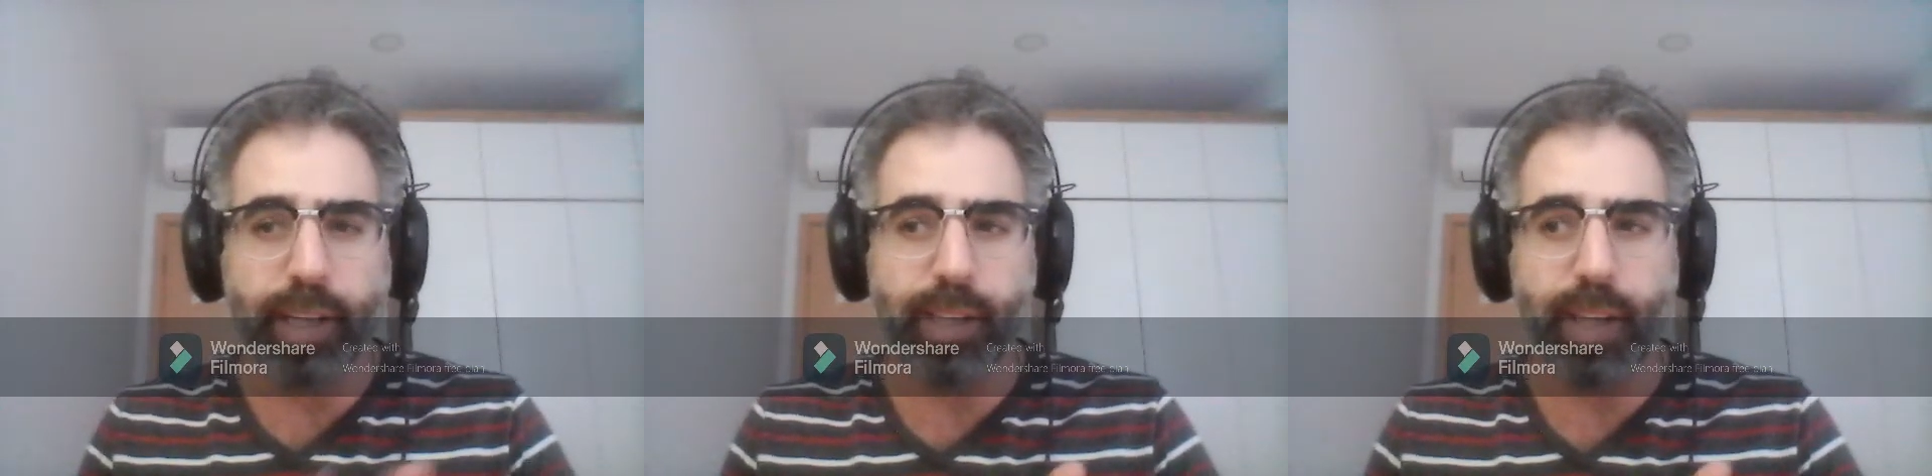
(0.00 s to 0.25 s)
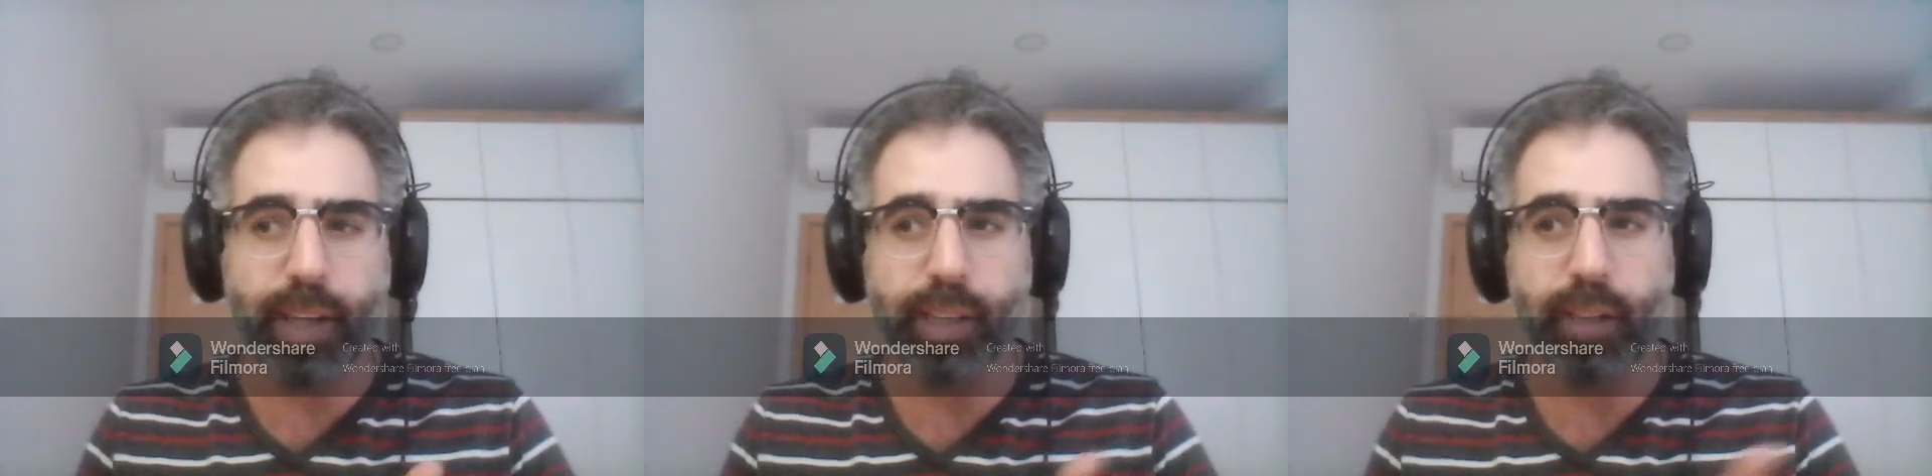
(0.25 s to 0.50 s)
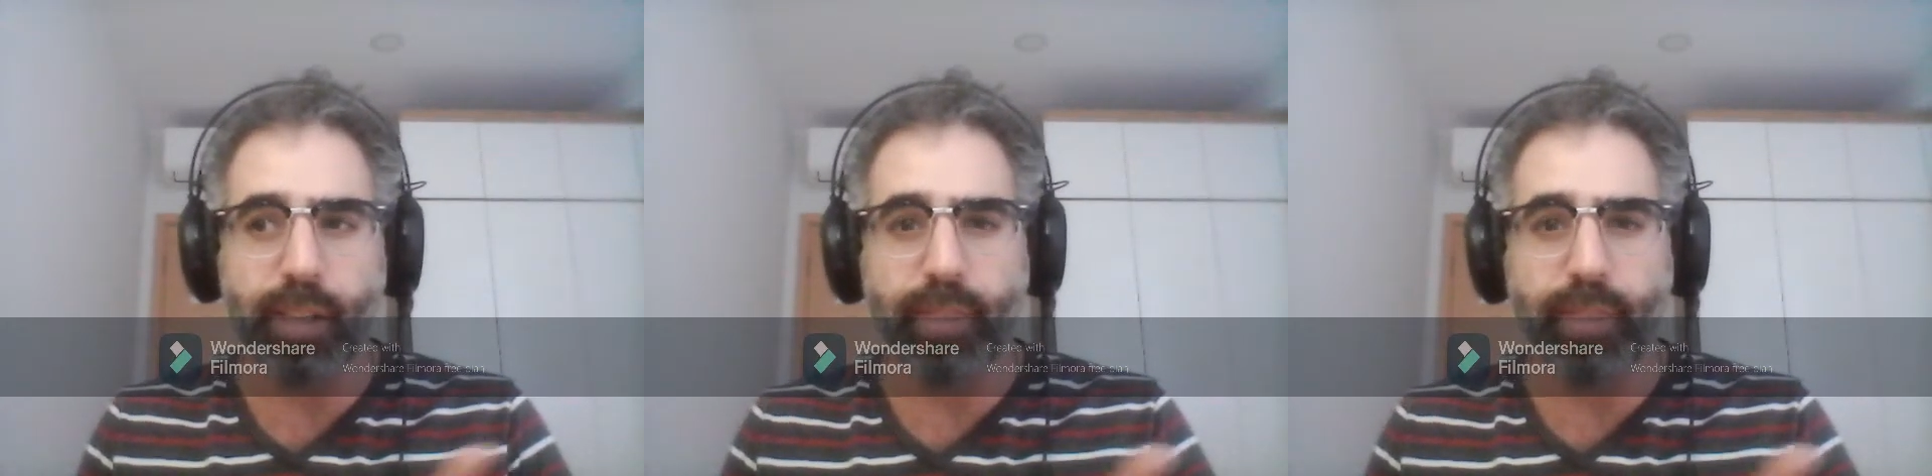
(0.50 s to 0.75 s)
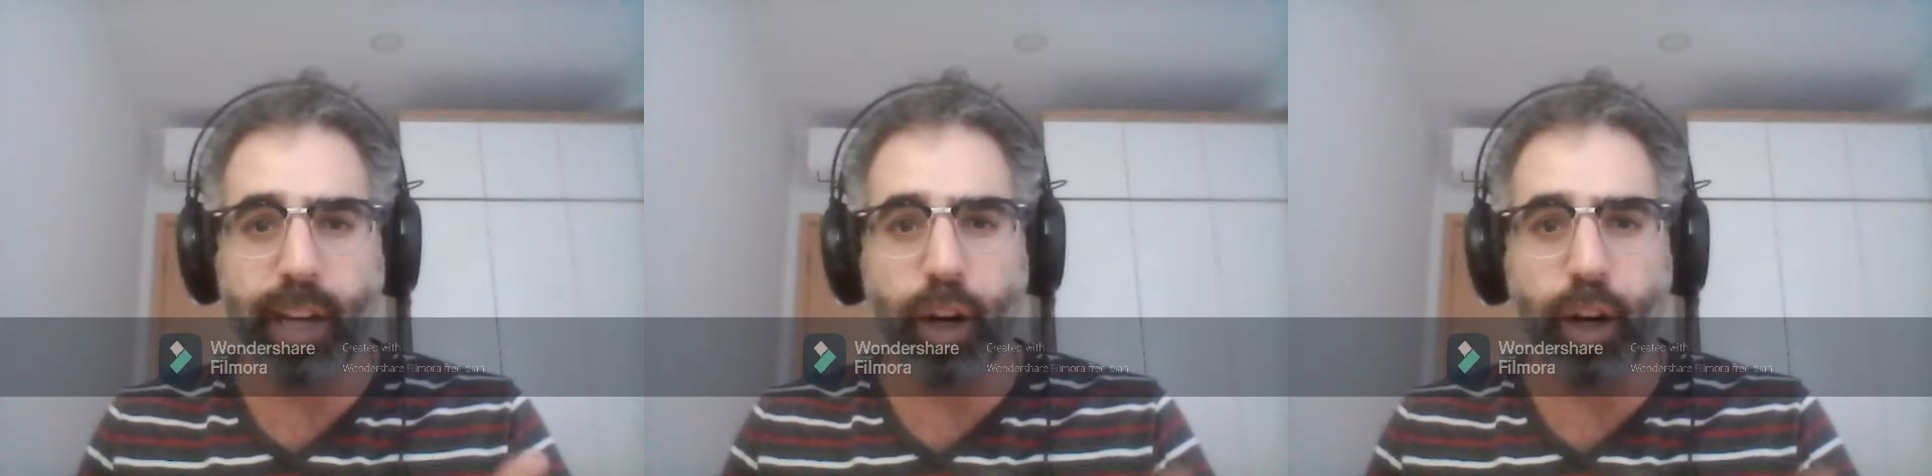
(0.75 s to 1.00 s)
a sense
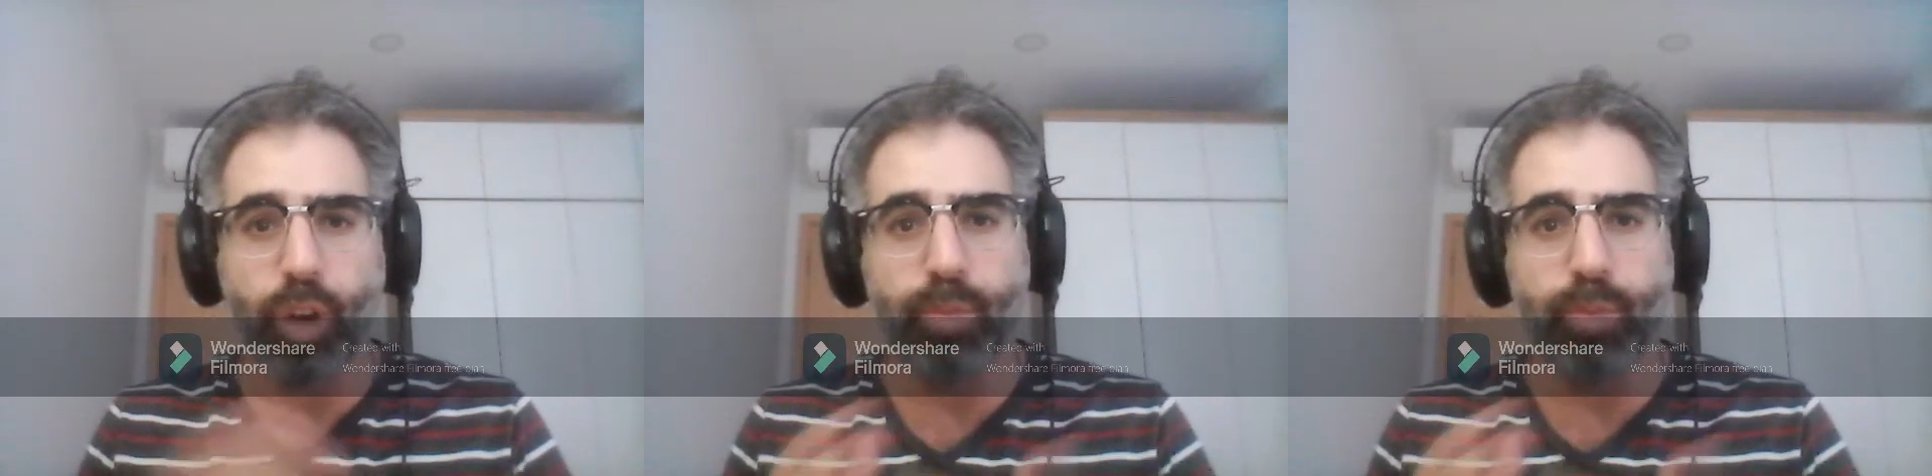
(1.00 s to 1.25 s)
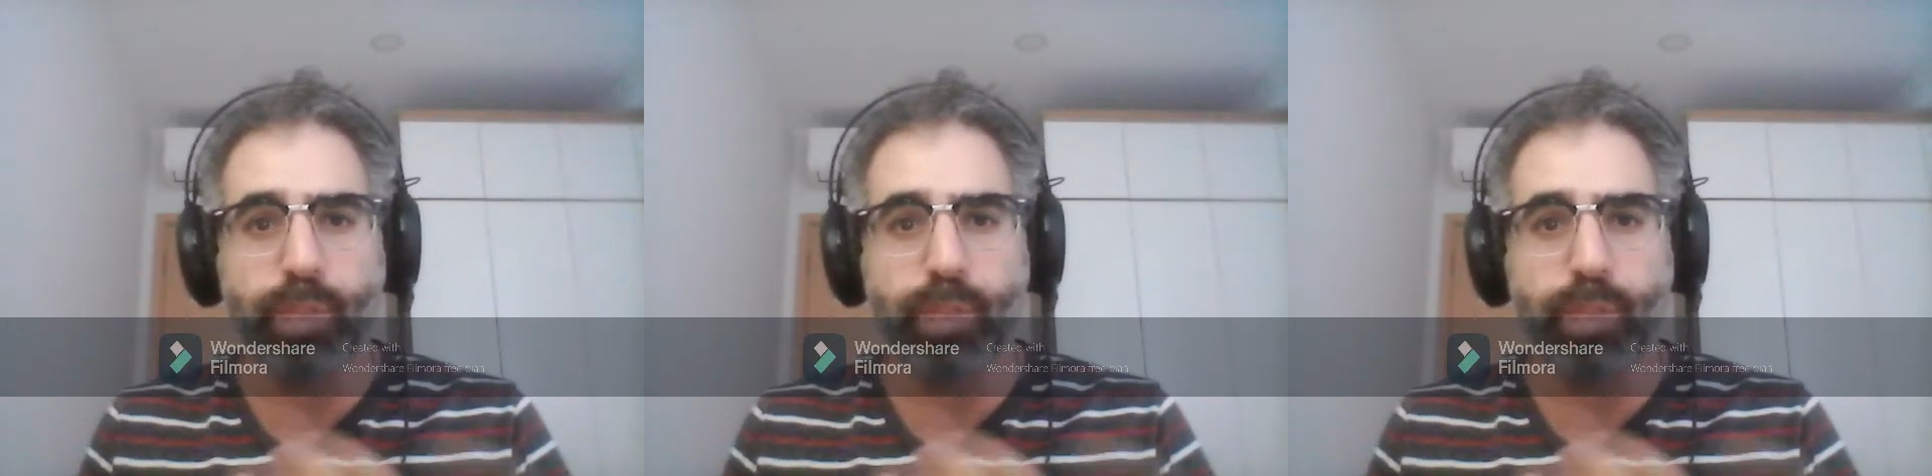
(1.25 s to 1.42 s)
of their home